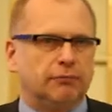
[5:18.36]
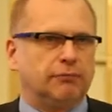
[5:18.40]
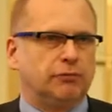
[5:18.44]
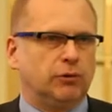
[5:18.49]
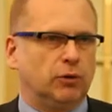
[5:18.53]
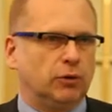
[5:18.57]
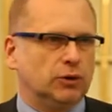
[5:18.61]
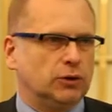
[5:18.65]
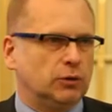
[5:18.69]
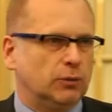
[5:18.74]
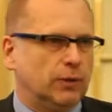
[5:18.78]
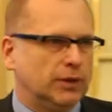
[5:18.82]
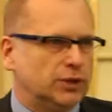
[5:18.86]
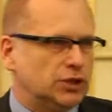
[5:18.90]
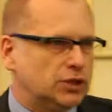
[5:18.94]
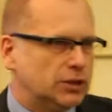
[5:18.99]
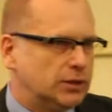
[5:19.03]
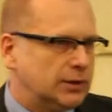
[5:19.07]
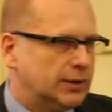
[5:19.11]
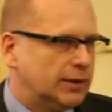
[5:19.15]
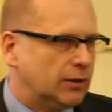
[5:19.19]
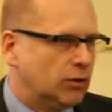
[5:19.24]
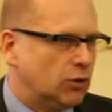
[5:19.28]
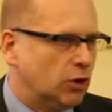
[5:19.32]
for the
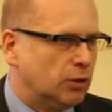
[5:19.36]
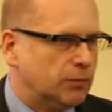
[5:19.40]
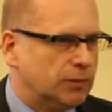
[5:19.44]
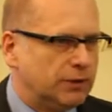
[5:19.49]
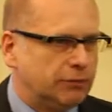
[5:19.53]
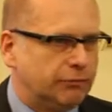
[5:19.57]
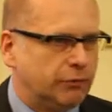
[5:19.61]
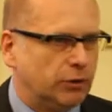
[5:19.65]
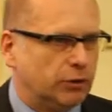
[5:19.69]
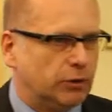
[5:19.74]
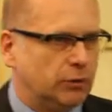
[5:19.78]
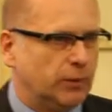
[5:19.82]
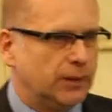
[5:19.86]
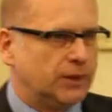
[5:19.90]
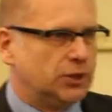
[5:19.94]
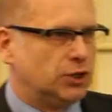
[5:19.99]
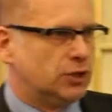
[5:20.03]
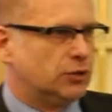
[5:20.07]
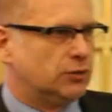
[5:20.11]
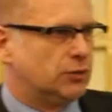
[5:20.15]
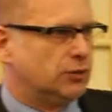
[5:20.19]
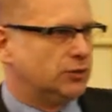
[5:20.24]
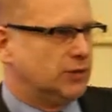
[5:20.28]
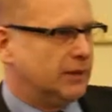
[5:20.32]
Russian economy, for the
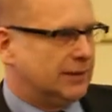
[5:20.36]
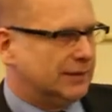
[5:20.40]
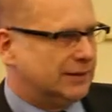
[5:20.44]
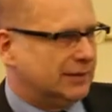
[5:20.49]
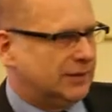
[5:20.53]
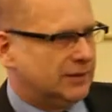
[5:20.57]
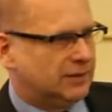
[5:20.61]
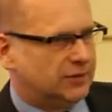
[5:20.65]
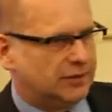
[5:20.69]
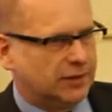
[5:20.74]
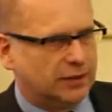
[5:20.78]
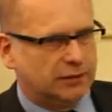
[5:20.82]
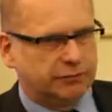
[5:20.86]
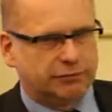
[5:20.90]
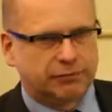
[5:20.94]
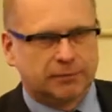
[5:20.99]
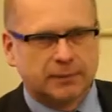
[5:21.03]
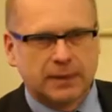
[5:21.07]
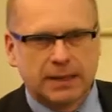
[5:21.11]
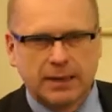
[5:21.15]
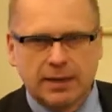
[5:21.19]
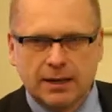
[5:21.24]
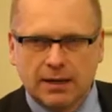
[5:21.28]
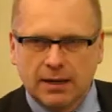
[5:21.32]
Russian society itself.
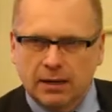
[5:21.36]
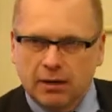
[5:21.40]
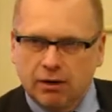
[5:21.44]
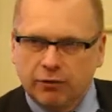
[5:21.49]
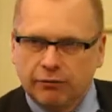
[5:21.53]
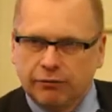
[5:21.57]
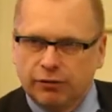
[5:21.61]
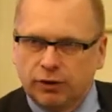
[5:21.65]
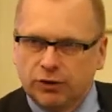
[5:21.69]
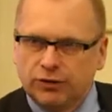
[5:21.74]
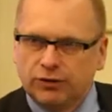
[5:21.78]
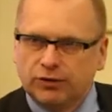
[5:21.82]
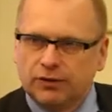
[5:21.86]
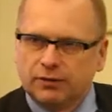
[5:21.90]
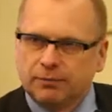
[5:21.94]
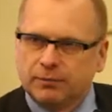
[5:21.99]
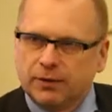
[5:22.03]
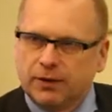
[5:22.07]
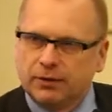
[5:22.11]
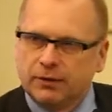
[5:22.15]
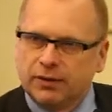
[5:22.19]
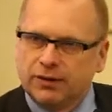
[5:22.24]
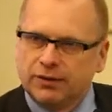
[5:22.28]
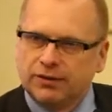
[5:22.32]
First,
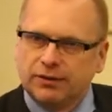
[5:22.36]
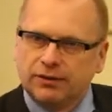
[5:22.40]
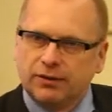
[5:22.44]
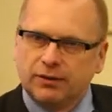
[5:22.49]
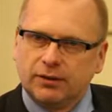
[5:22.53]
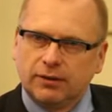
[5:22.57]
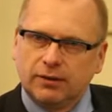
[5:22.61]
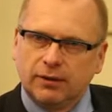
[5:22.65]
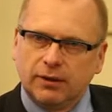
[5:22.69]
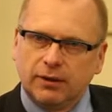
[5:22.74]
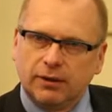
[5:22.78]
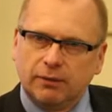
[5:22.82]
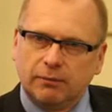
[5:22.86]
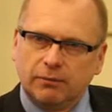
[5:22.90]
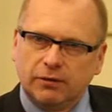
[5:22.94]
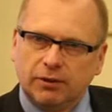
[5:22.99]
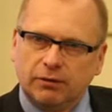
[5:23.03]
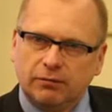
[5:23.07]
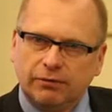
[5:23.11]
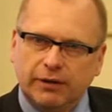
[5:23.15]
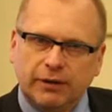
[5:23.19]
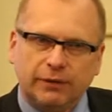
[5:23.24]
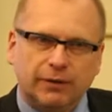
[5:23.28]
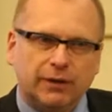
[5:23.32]
there is a,
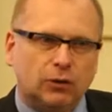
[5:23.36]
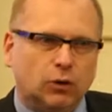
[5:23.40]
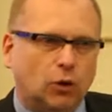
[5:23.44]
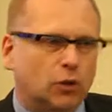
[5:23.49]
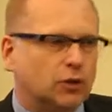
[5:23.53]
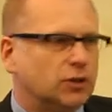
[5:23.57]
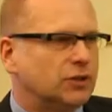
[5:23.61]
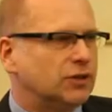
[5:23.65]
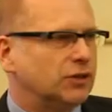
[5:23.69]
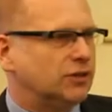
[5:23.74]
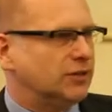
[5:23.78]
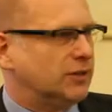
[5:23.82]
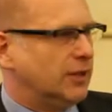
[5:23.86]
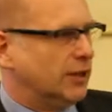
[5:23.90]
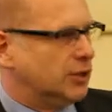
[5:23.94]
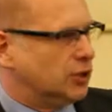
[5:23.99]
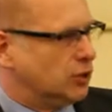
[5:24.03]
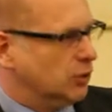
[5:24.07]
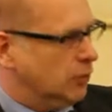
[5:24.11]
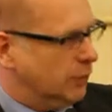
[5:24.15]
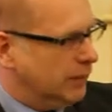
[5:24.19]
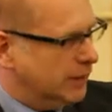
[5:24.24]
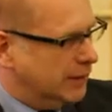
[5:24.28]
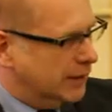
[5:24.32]
a very long
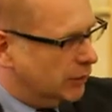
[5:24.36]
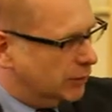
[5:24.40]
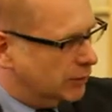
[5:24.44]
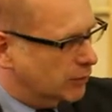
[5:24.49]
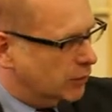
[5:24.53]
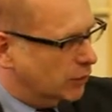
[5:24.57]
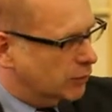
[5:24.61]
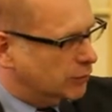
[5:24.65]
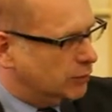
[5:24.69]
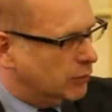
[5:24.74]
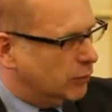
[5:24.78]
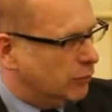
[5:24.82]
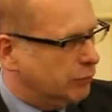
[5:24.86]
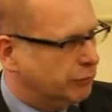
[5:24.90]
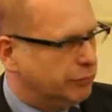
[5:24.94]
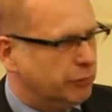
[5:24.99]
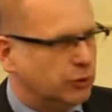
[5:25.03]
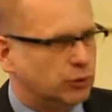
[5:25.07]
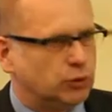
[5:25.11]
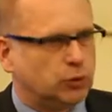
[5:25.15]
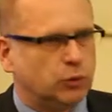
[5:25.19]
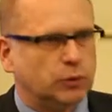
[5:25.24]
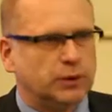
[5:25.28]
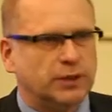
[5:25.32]
discussion already now, it goes on
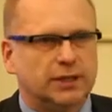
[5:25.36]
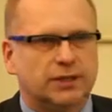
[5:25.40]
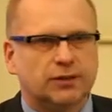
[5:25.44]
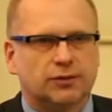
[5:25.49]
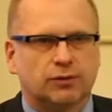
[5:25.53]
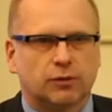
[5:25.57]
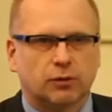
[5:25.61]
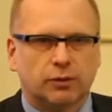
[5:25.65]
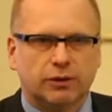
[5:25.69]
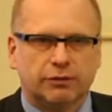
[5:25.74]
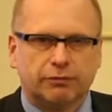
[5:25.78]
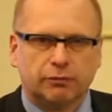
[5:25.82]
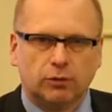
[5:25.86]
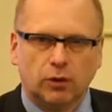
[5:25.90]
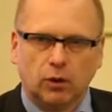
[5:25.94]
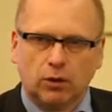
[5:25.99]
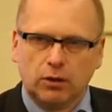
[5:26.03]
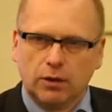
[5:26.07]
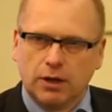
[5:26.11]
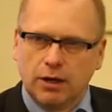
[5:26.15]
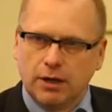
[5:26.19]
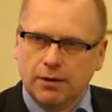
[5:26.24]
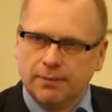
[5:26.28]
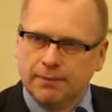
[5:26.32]
for two years or even
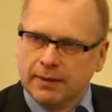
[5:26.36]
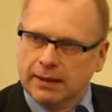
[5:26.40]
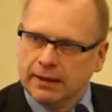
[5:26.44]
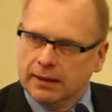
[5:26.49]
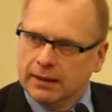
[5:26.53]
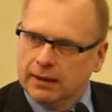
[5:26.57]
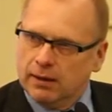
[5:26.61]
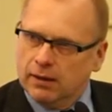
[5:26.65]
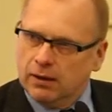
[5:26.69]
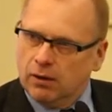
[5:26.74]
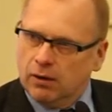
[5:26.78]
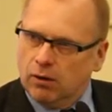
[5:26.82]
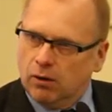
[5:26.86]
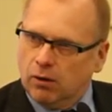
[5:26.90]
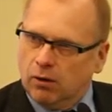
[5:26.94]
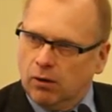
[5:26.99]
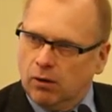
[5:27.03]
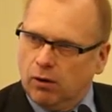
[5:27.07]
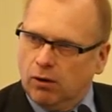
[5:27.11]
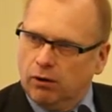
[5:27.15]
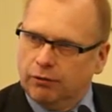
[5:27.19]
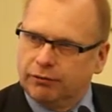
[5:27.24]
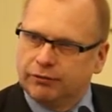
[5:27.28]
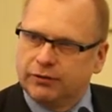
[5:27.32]
longer,
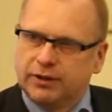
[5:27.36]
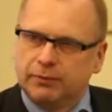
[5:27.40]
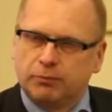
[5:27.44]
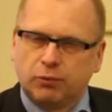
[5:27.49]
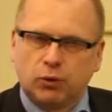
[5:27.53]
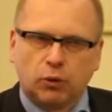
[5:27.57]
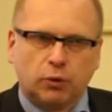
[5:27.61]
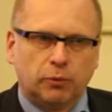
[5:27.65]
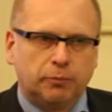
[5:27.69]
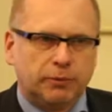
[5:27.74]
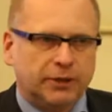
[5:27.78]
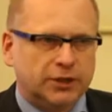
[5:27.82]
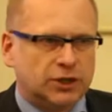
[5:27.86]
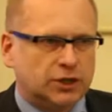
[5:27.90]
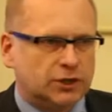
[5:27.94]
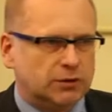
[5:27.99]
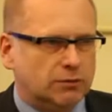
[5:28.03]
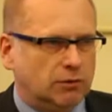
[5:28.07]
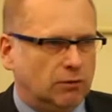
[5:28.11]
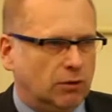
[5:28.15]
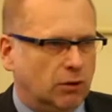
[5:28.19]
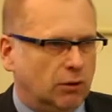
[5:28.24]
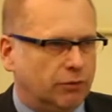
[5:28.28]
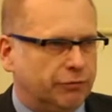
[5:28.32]
of the
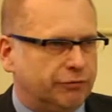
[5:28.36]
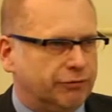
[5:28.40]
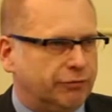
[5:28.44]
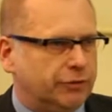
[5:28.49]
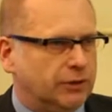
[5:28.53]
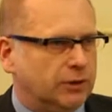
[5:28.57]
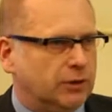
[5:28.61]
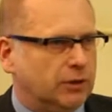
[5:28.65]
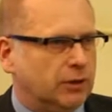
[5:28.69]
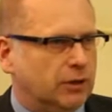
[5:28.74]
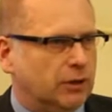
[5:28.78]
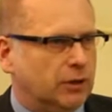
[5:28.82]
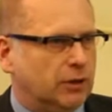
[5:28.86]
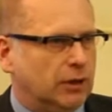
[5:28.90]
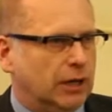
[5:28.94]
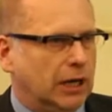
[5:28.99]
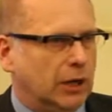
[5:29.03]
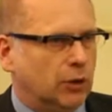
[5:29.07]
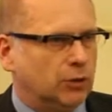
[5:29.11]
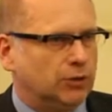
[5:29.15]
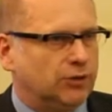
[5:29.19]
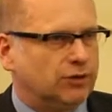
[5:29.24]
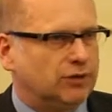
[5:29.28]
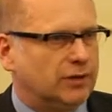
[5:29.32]
prohibition of uh,
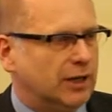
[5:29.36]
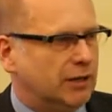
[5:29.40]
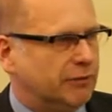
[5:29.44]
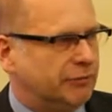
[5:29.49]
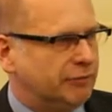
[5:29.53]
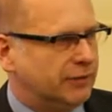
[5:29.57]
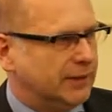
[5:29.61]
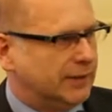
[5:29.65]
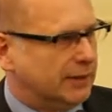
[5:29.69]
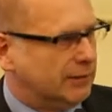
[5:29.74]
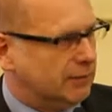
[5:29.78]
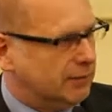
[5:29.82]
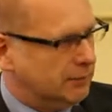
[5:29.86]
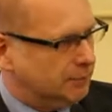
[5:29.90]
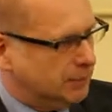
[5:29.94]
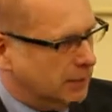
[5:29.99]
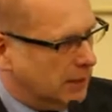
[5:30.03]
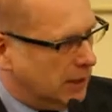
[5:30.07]
uh, outstaffing,